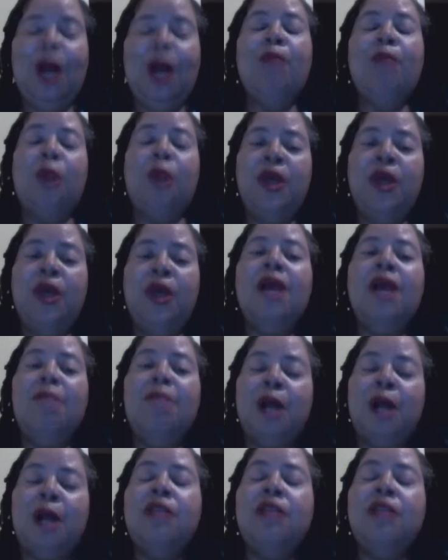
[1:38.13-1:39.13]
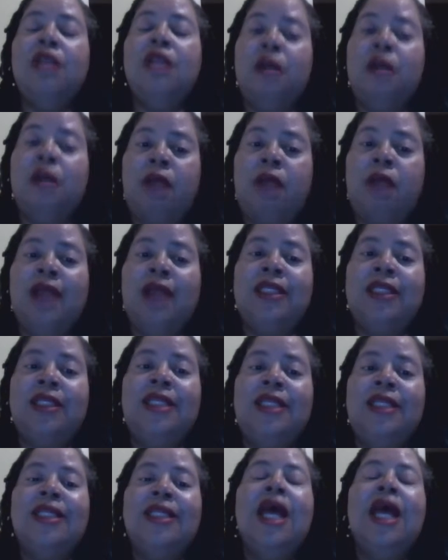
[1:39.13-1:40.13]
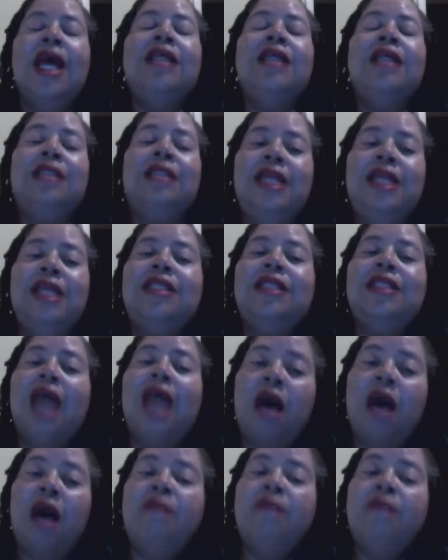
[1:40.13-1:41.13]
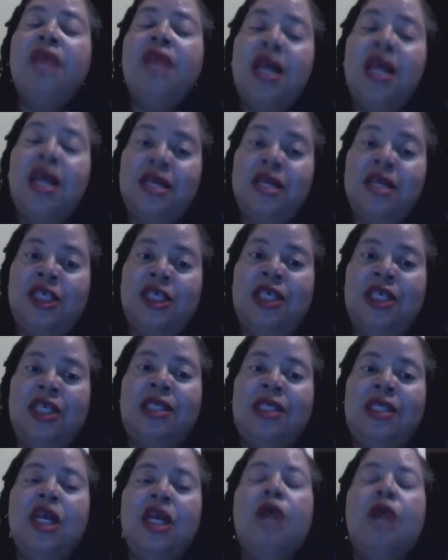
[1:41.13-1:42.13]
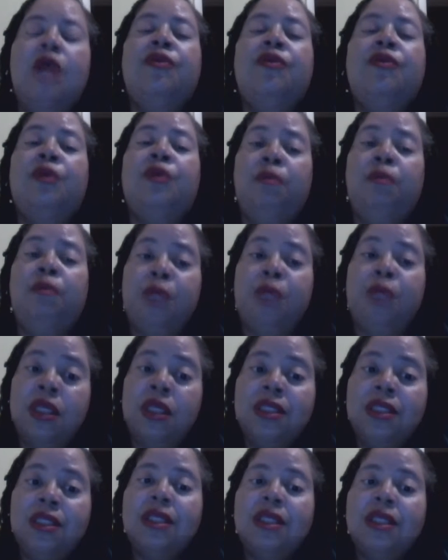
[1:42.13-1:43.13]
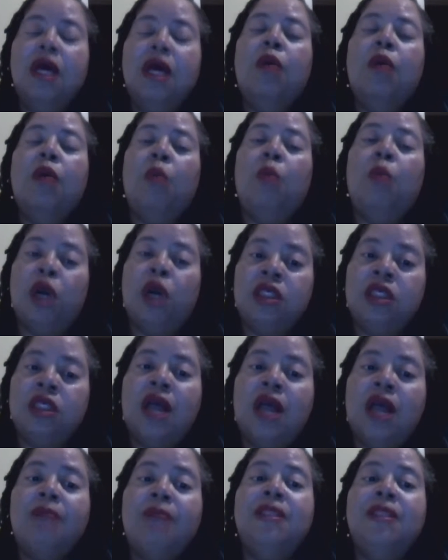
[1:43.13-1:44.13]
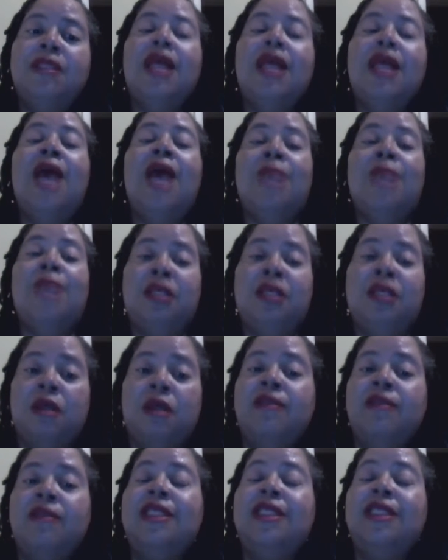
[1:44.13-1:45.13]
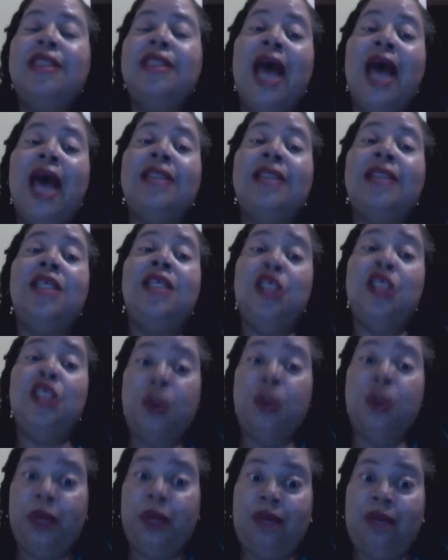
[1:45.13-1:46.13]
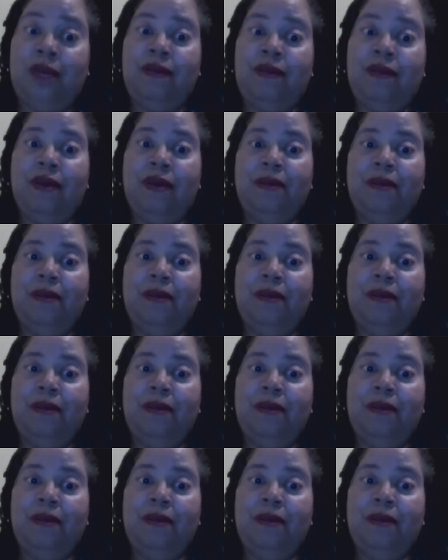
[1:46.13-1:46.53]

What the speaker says: Blowing Up Barriers Enterprises seeks to help the indigent through books, workshops, and my services as an intuitive.